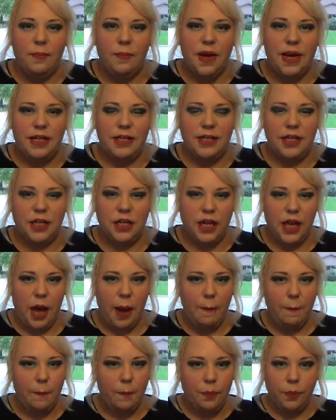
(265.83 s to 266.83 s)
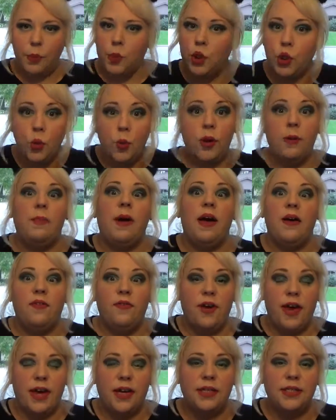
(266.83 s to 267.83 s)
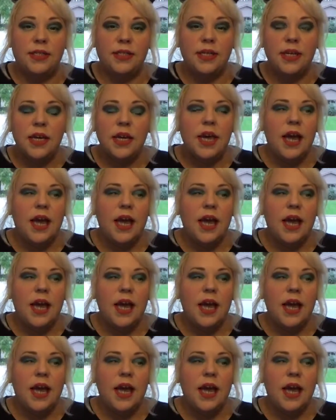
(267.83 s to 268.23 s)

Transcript: basically blew in my face,